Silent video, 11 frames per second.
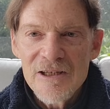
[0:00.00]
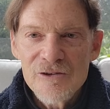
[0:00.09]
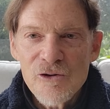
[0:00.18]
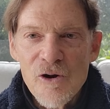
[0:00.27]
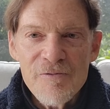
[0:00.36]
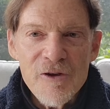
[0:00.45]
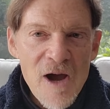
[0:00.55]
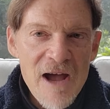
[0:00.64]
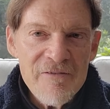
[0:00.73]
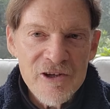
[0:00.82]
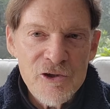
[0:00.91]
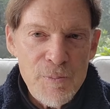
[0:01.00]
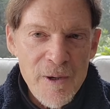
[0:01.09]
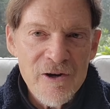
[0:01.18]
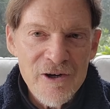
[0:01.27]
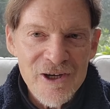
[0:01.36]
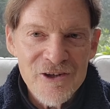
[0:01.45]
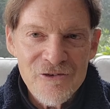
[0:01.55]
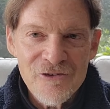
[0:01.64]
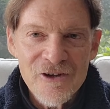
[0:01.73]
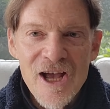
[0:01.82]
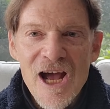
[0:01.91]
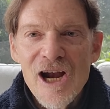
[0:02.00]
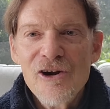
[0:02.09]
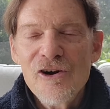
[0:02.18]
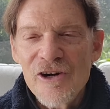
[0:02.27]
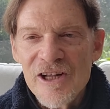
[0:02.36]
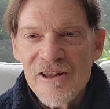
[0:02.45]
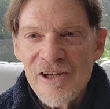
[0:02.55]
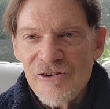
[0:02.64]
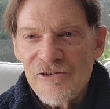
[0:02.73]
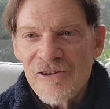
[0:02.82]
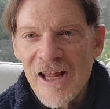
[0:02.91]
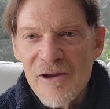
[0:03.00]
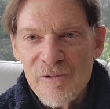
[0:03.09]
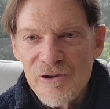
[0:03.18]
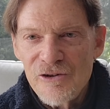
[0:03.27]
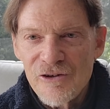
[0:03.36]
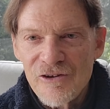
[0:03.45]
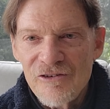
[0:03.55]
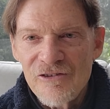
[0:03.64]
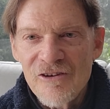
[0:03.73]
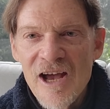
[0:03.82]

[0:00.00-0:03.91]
So if you have experience learning these languages,